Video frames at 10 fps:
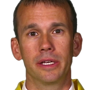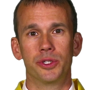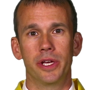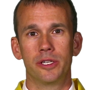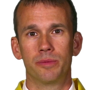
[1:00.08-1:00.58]
and
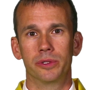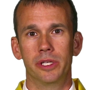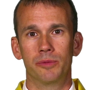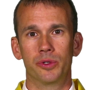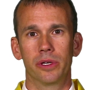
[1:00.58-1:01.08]
exchangeable
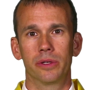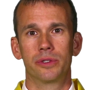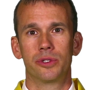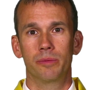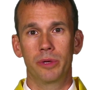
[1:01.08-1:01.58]
tip
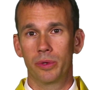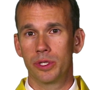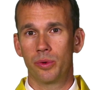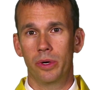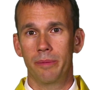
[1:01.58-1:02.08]
drills should be
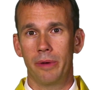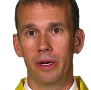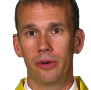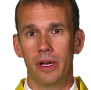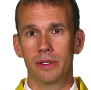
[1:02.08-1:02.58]
within 20
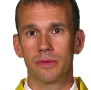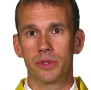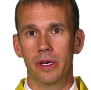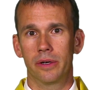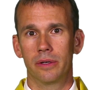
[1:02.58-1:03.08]
microns of
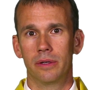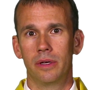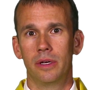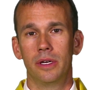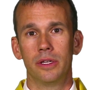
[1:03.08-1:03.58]
center.
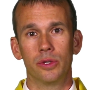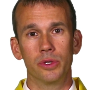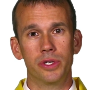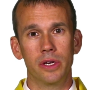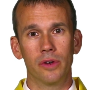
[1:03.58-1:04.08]
To
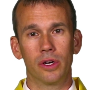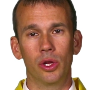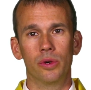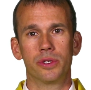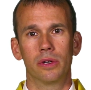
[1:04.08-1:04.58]
achieve a
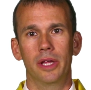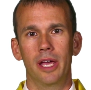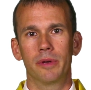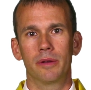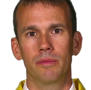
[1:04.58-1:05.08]
closer
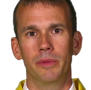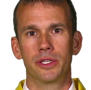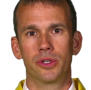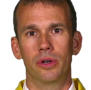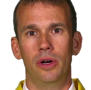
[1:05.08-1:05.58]
alignment,
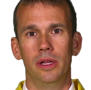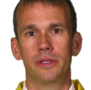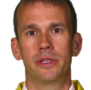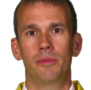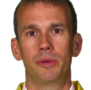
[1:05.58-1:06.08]
make sure all
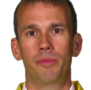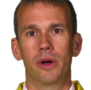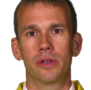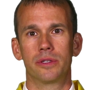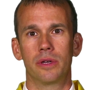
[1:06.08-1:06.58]
assembly
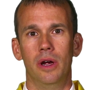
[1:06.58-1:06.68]
parts